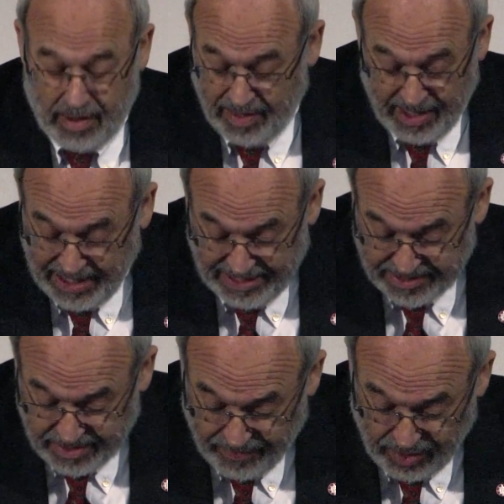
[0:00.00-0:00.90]
than
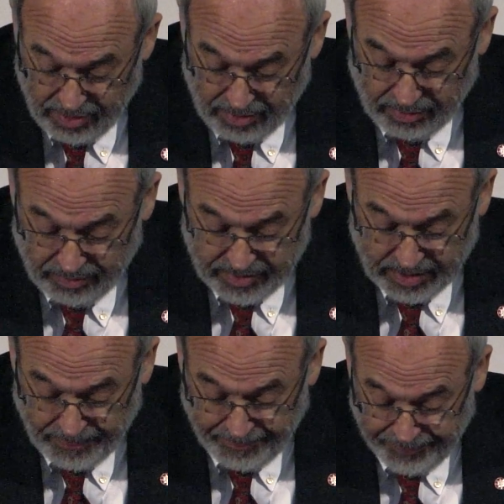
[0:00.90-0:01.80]
east of the
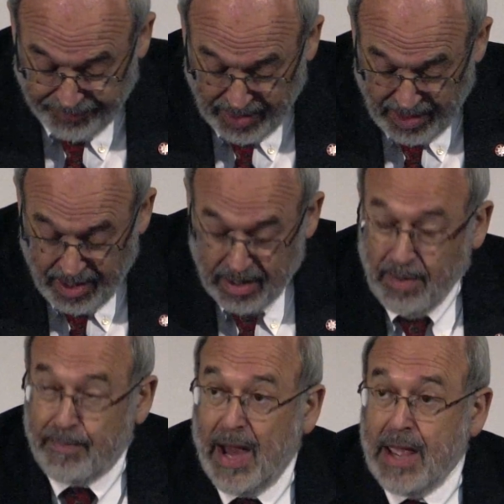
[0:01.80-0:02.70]
Urals.
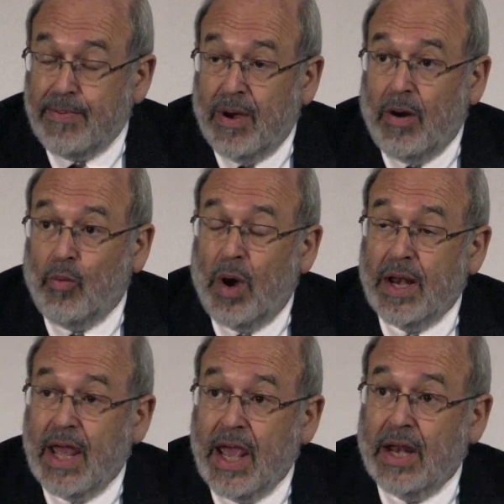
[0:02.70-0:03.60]
The paper, on
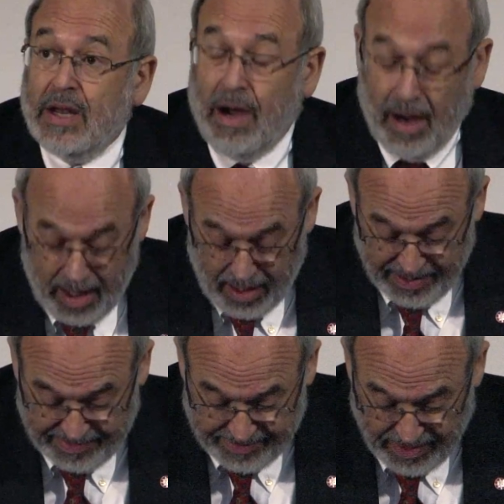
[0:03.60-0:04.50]
one hand,
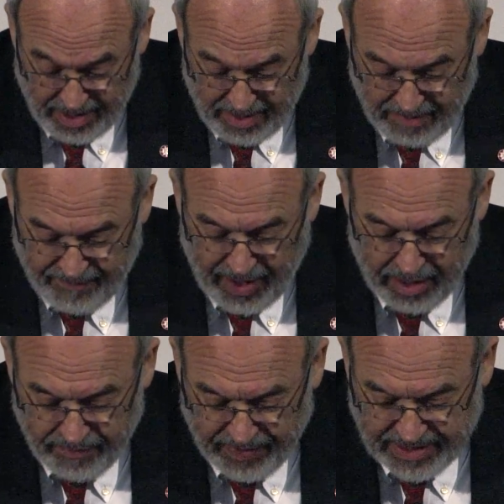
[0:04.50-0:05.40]
highlights the
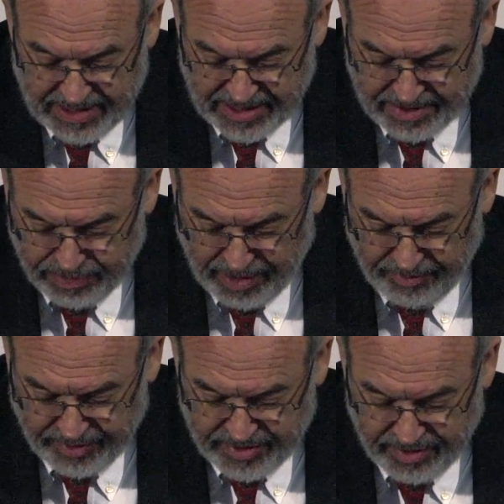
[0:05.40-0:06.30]
value of
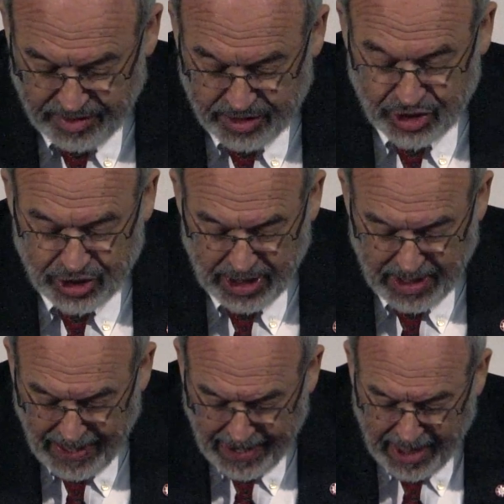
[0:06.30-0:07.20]
interdisciplinary research.
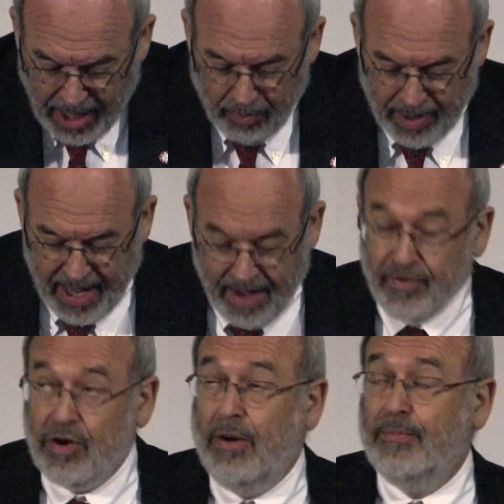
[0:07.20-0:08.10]
Here we
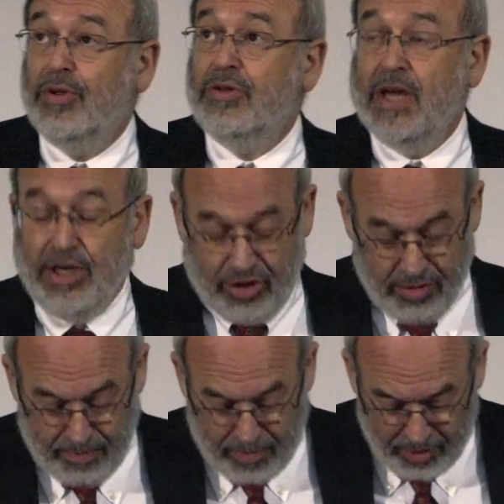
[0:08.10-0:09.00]
have
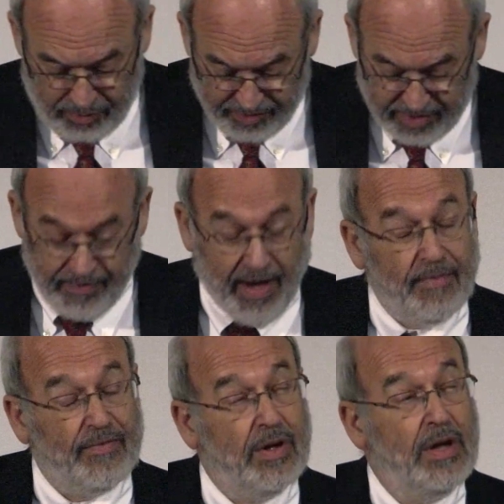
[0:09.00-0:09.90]
computational models
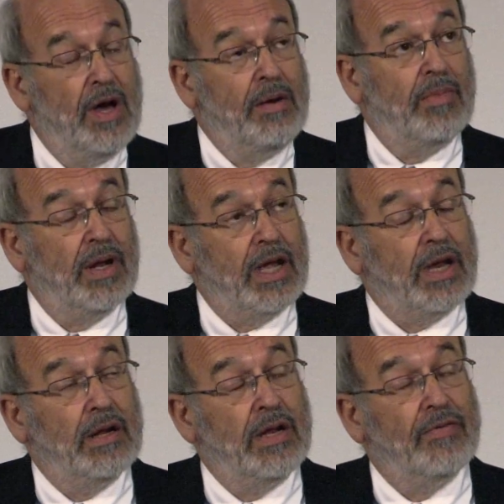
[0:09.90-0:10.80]
developed for
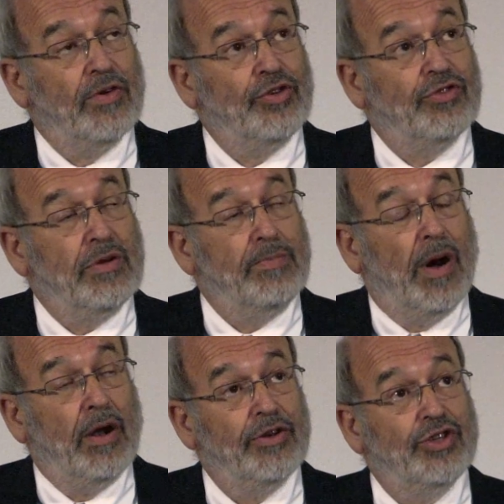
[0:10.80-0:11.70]
molecular and evolutionary
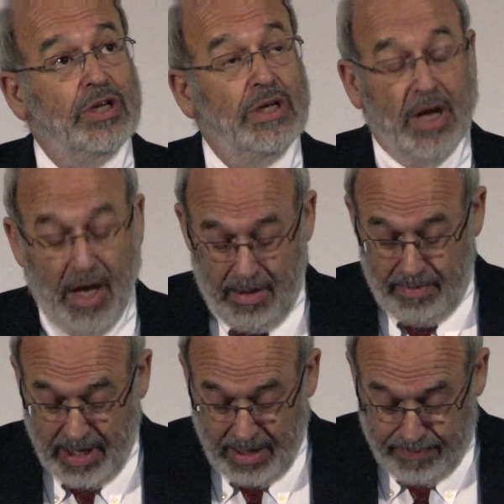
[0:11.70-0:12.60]
biology
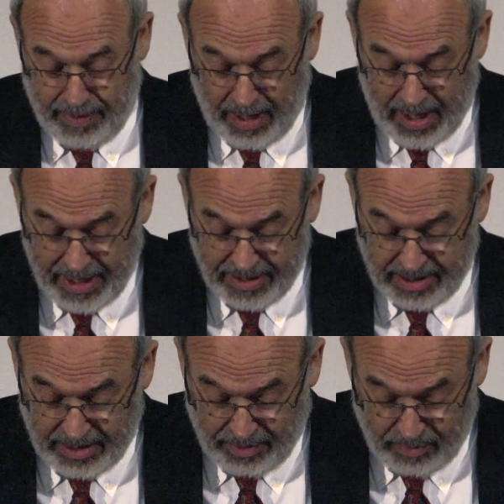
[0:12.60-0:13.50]
being applied
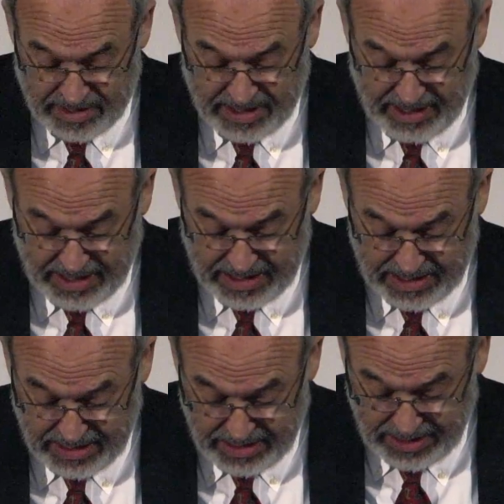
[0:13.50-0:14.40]
to
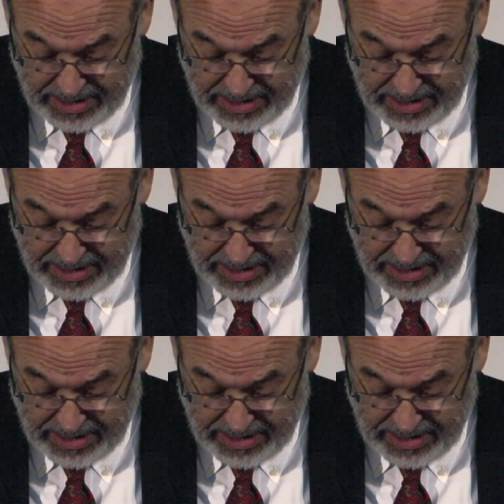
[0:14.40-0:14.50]
linguistics.